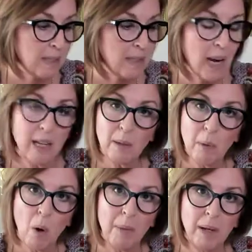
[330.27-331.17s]
stay in the
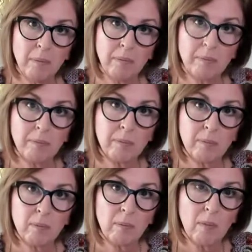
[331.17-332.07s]
moment
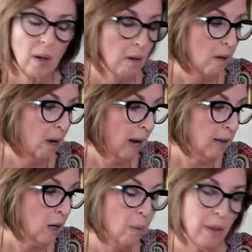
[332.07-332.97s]

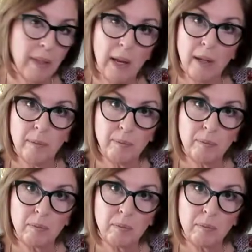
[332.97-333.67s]
and go within.